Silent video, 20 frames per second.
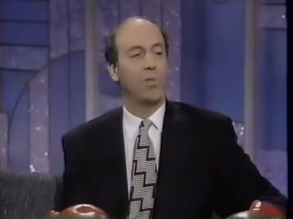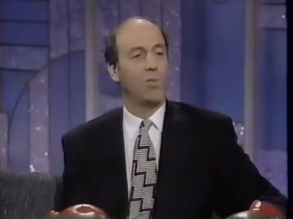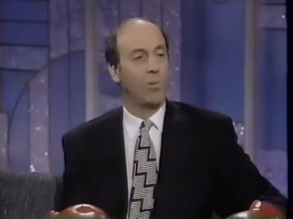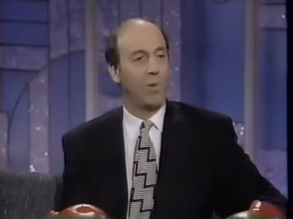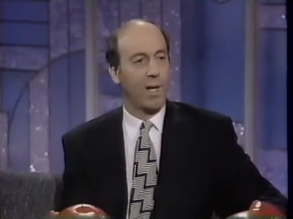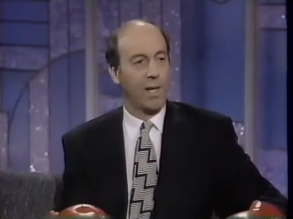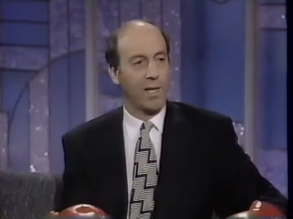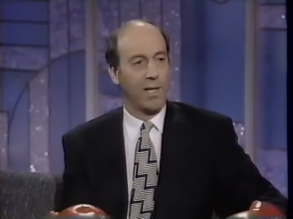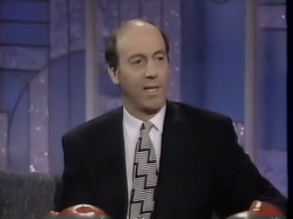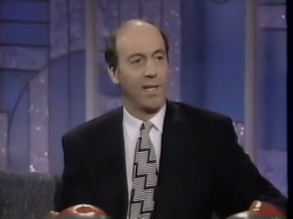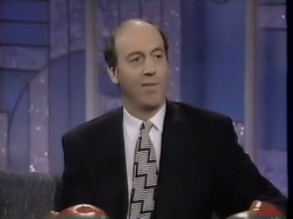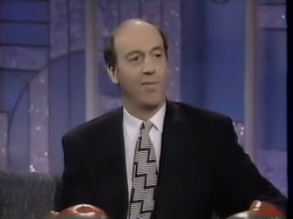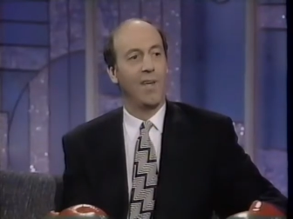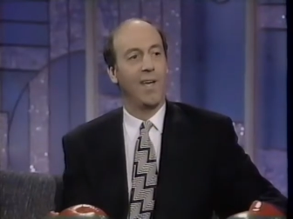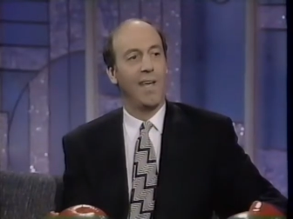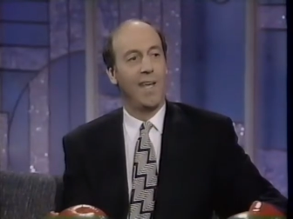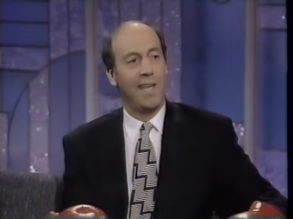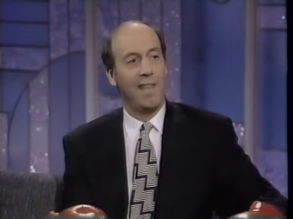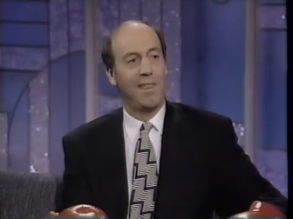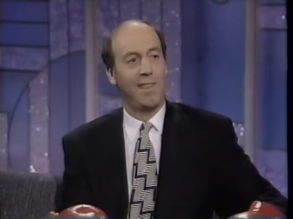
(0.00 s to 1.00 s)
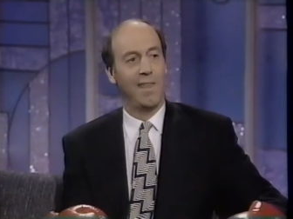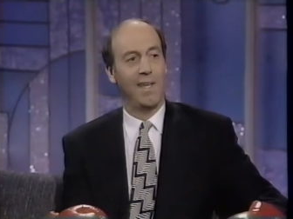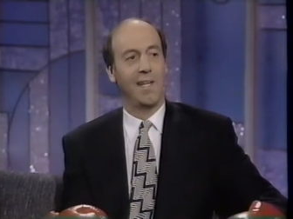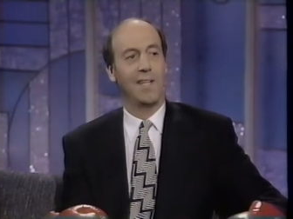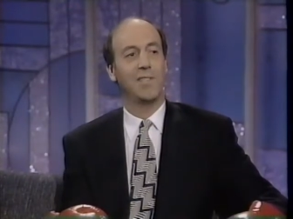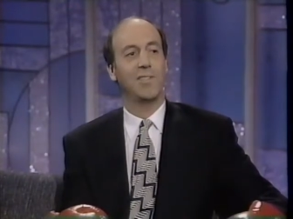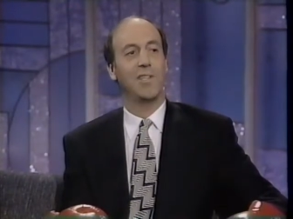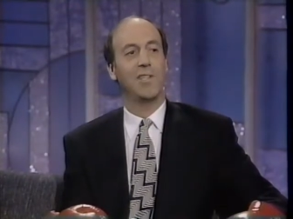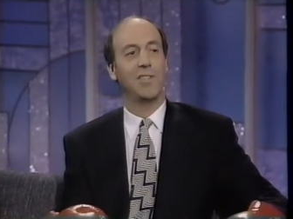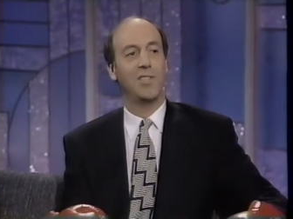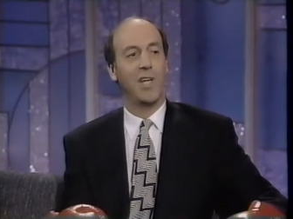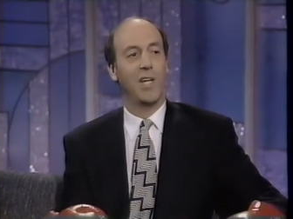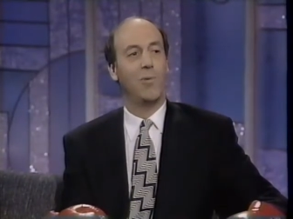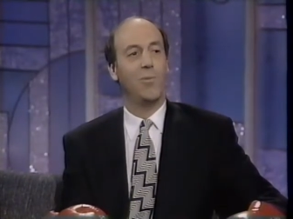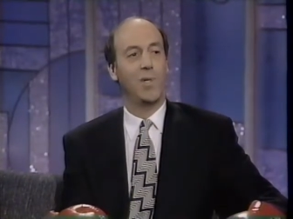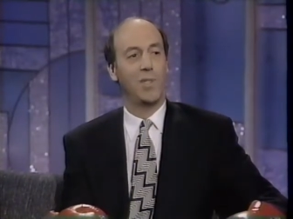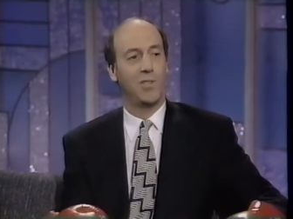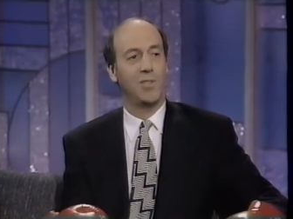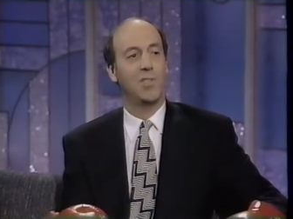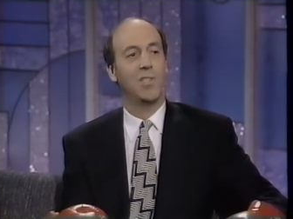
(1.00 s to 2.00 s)
directly if he thinks that Jay
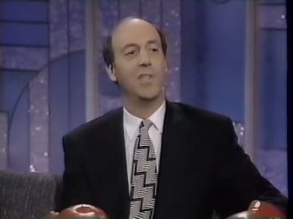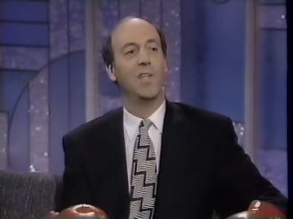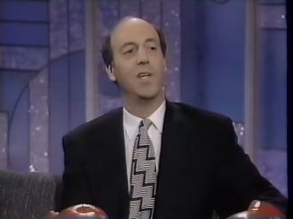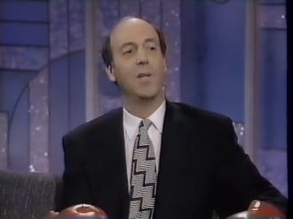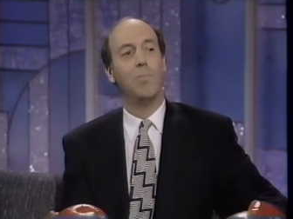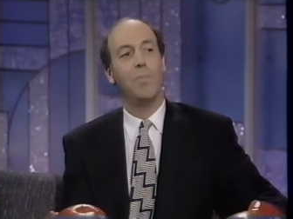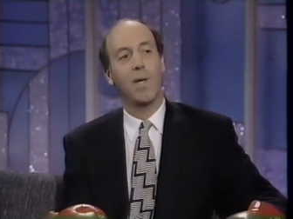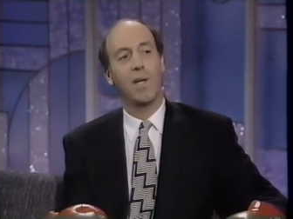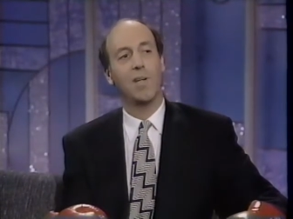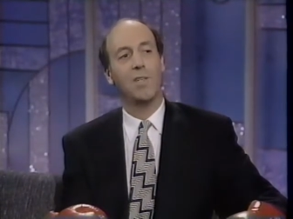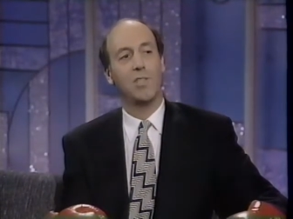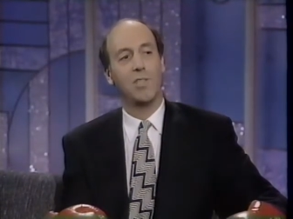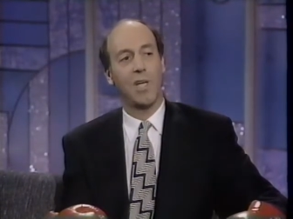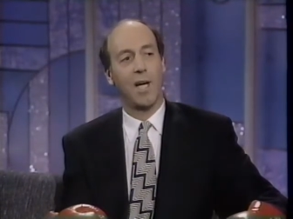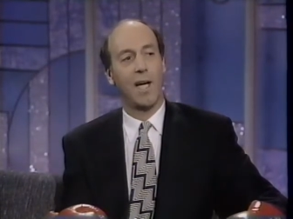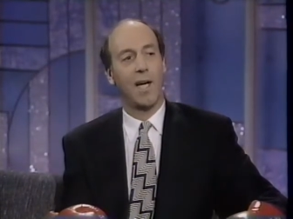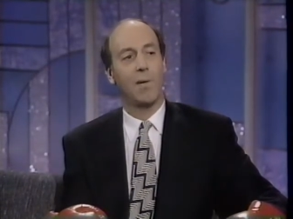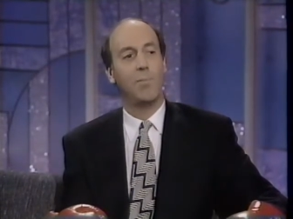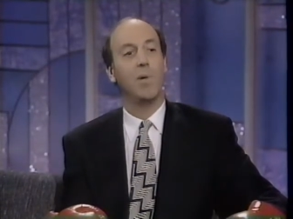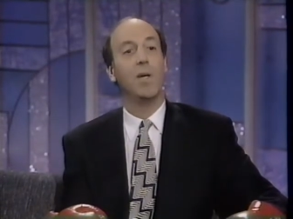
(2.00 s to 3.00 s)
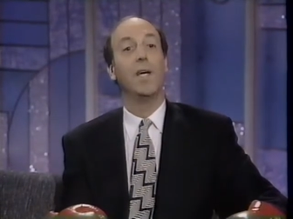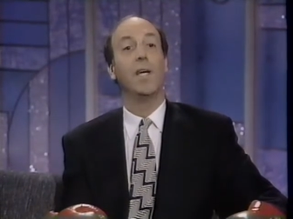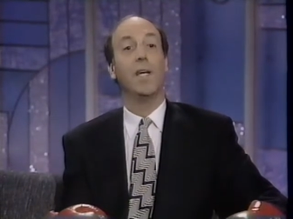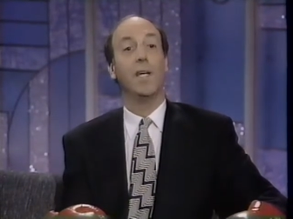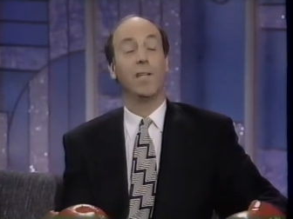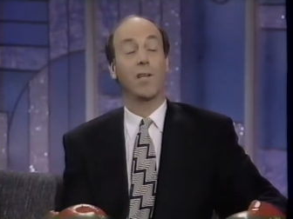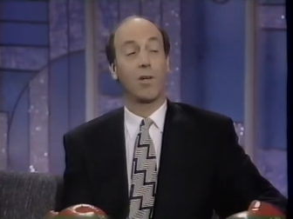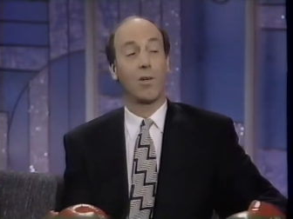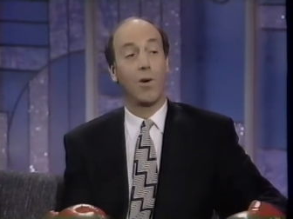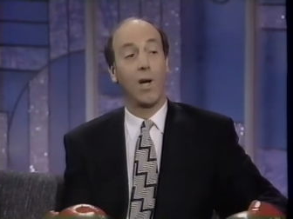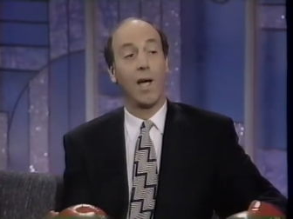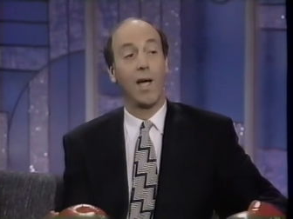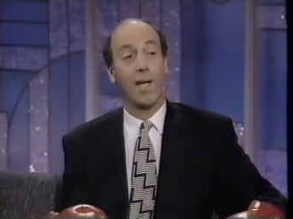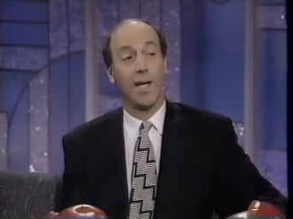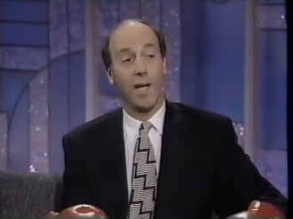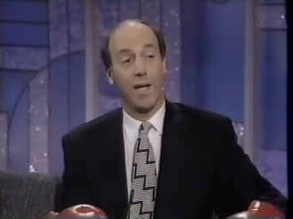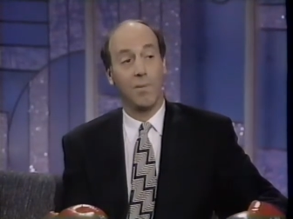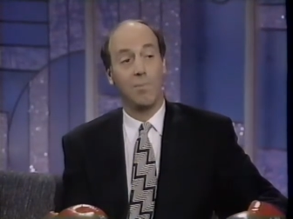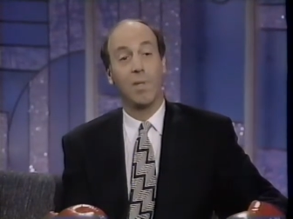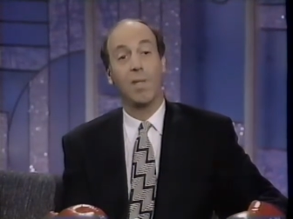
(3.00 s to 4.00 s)
Richardson did a better job in the
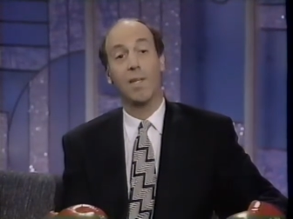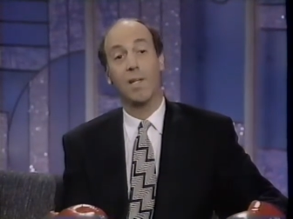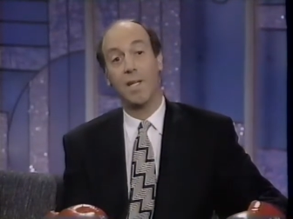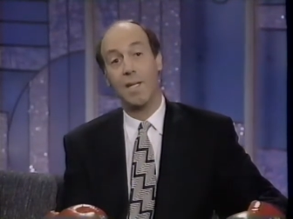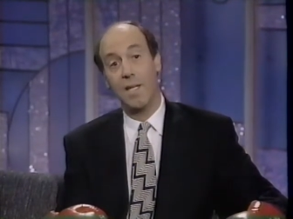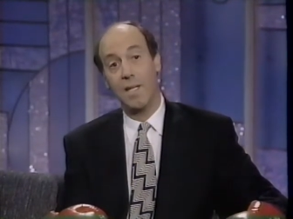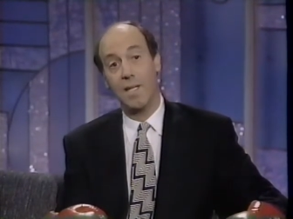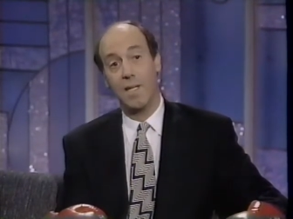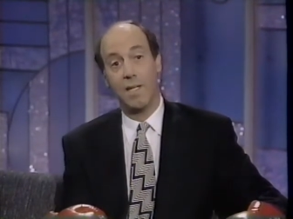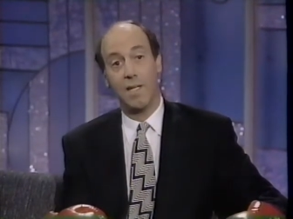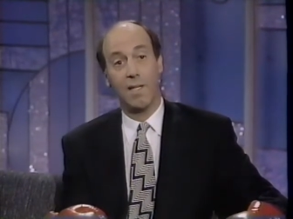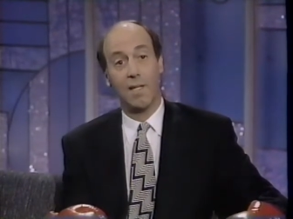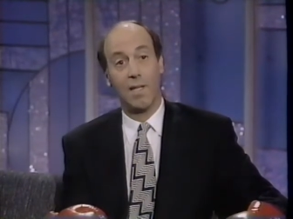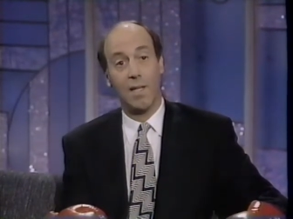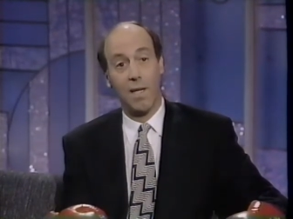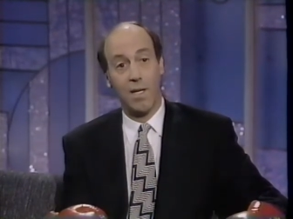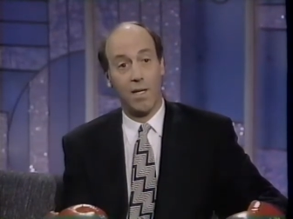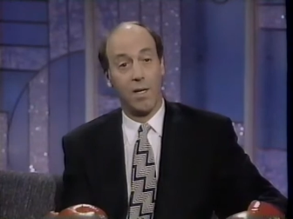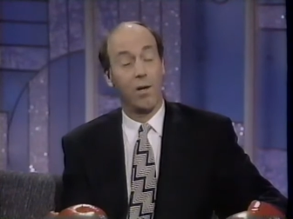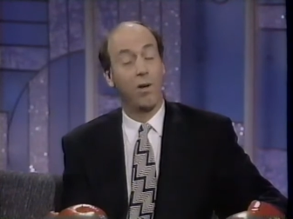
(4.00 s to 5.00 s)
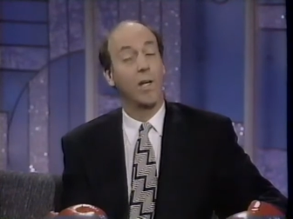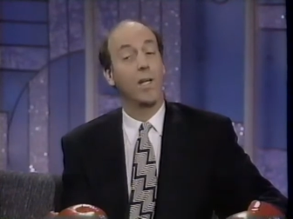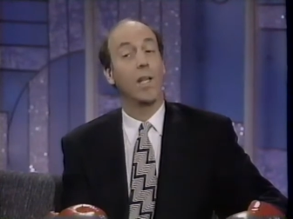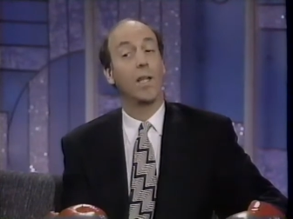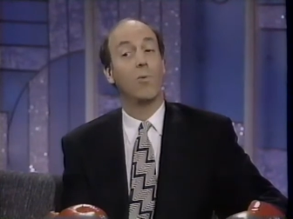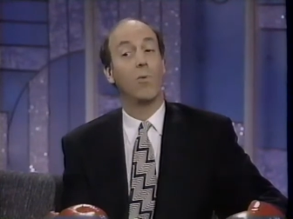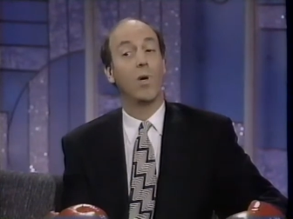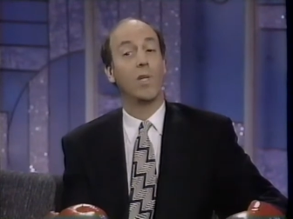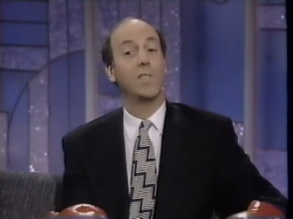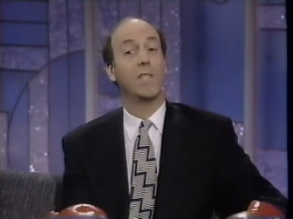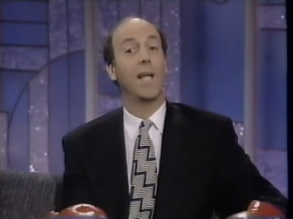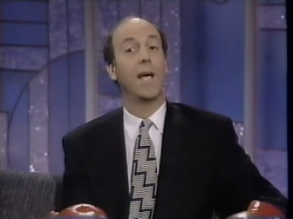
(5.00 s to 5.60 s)
crying game than he did in Glengarry Glen Ross.